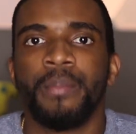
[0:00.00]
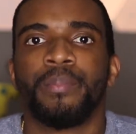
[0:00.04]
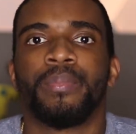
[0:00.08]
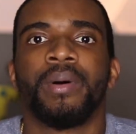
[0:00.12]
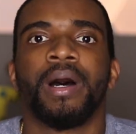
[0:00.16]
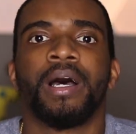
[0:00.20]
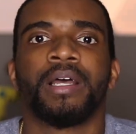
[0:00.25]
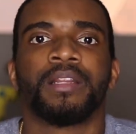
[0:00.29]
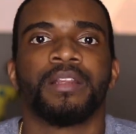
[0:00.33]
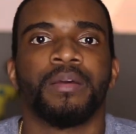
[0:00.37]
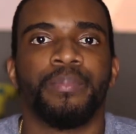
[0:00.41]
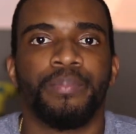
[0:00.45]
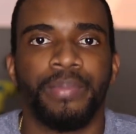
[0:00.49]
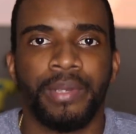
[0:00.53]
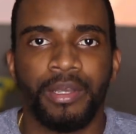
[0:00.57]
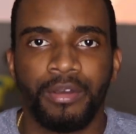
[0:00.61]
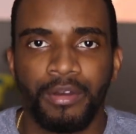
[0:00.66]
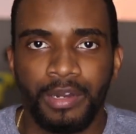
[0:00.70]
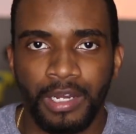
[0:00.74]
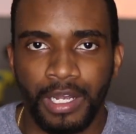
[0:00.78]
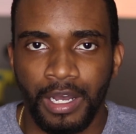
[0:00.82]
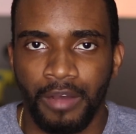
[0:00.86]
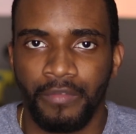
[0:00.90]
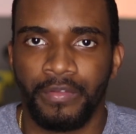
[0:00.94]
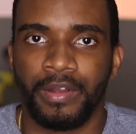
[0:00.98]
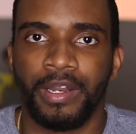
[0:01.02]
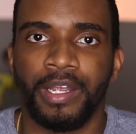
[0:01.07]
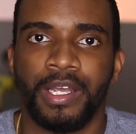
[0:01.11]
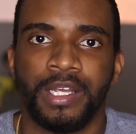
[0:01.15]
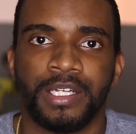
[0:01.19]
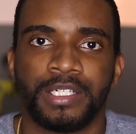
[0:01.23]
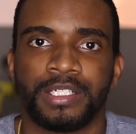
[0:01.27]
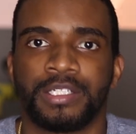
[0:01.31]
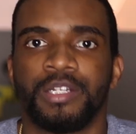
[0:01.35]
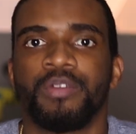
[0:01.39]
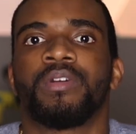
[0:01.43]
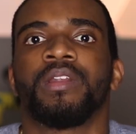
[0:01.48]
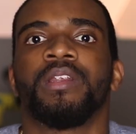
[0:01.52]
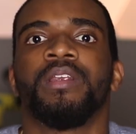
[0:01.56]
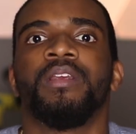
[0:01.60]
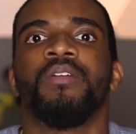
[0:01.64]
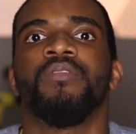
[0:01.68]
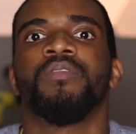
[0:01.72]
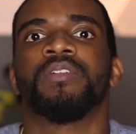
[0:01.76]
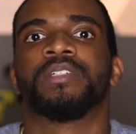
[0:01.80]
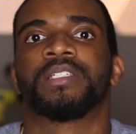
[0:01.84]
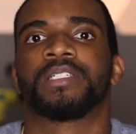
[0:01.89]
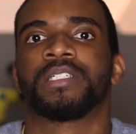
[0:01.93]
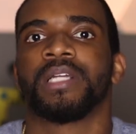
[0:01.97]
But the beauty of it is you can
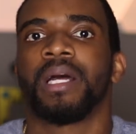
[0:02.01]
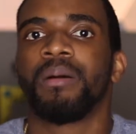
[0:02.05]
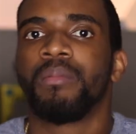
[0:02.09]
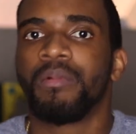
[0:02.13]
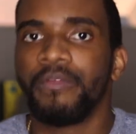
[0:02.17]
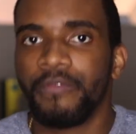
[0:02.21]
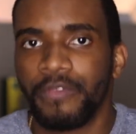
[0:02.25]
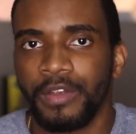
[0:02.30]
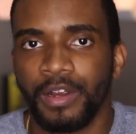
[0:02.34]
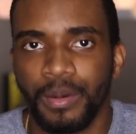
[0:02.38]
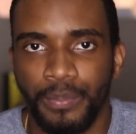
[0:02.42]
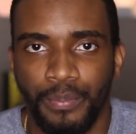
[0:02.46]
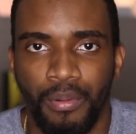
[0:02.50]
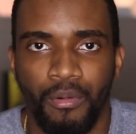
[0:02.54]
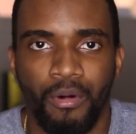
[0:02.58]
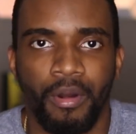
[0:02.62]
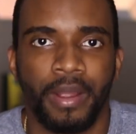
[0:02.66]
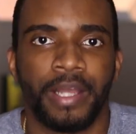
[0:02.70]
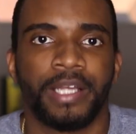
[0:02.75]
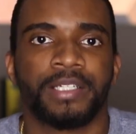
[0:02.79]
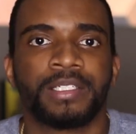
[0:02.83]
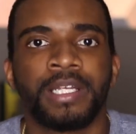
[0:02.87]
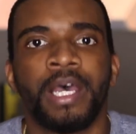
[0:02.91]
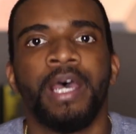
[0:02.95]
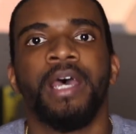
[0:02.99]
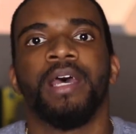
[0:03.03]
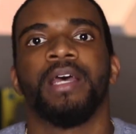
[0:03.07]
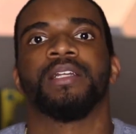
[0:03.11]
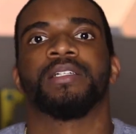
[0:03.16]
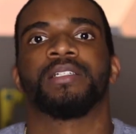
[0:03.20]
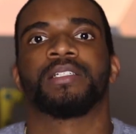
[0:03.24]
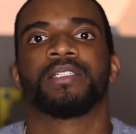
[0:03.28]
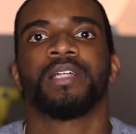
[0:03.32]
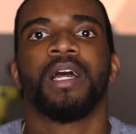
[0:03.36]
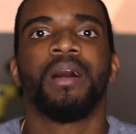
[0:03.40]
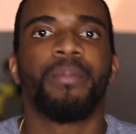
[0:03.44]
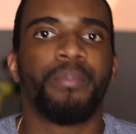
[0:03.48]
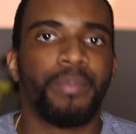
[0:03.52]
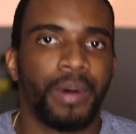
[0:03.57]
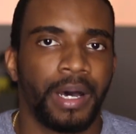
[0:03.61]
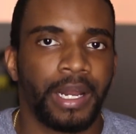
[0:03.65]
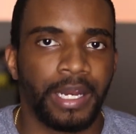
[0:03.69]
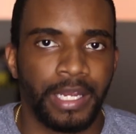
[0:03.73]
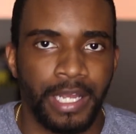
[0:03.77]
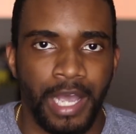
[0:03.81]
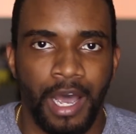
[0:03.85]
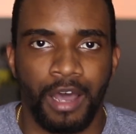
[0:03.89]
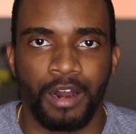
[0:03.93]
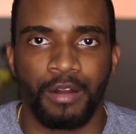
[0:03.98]
use some of your points and some
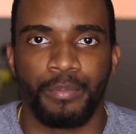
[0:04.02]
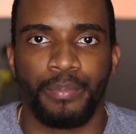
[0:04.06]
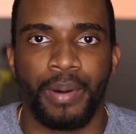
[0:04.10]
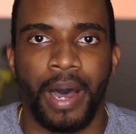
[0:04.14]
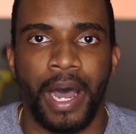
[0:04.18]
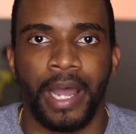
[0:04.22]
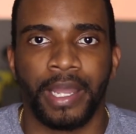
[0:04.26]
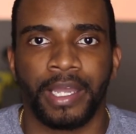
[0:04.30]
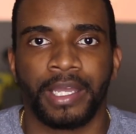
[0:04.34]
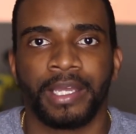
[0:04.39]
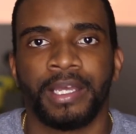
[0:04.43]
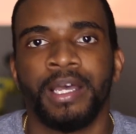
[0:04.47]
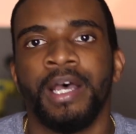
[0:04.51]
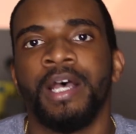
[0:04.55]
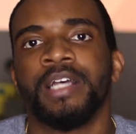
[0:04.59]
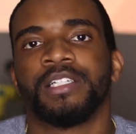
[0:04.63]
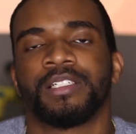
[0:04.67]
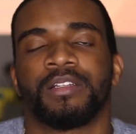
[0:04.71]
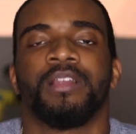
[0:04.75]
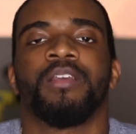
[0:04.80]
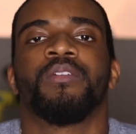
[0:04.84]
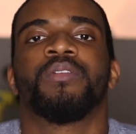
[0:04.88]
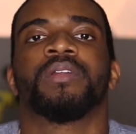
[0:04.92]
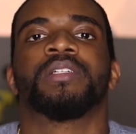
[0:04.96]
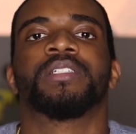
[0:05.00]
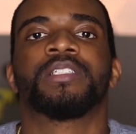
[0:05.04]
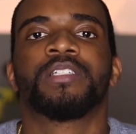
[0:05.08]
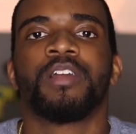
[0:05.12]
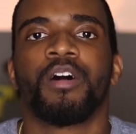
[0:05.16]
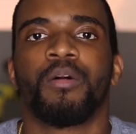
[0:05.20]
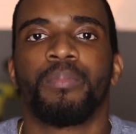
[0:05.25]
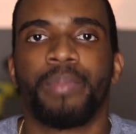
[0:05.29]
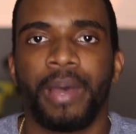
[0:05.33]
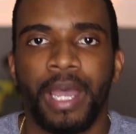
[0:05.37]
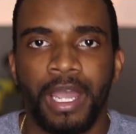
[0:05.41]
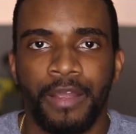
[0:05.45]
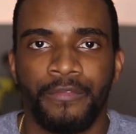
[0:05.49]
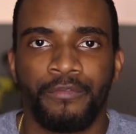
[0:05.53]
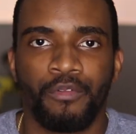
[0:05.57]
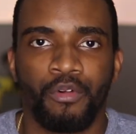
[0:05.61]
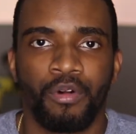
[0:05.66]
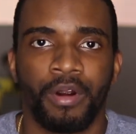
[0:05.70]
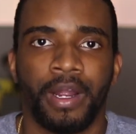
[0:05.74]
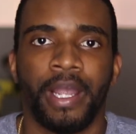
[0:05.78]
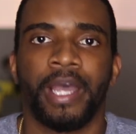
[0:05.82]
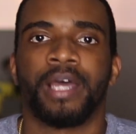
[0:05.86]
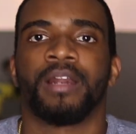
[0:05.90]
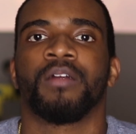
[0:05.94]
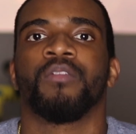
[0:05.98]
money out of pocket so that you can still pay
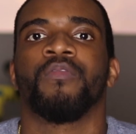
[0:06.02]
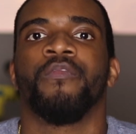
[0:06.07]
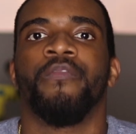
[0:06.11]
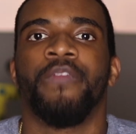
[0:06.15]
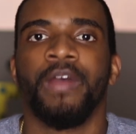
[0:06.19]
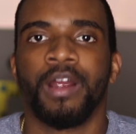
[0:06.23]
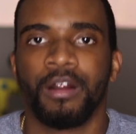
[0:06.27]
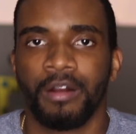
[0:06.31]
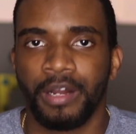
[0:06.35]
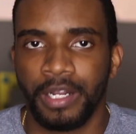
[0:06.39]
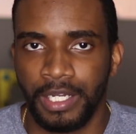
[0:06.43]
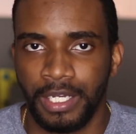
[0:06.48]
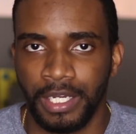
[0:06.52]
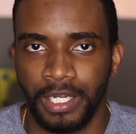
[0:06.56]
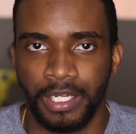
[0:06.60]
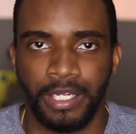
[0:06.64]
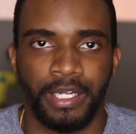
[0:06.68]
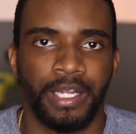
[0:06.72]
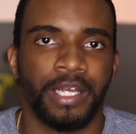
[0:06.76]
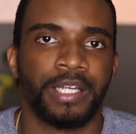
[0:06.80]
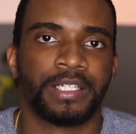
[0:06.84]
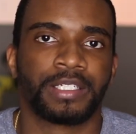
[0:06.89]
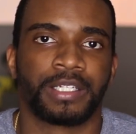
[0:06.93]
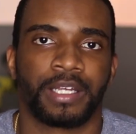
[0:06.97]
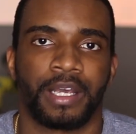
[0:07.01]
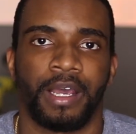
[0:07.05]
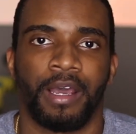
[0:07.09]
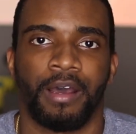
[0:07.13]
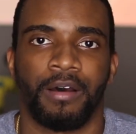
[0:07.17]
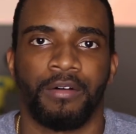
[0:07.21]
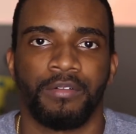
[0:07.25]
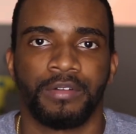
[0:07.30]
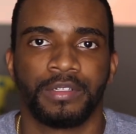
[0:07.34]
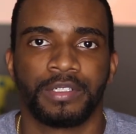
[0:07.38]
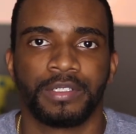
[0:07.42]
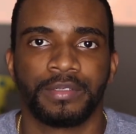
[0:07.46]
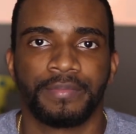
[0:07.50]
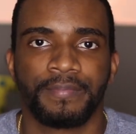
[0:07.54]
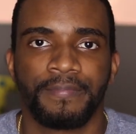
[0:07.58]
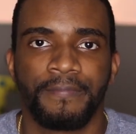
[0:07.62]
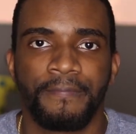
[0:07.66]
for it at a very good discount.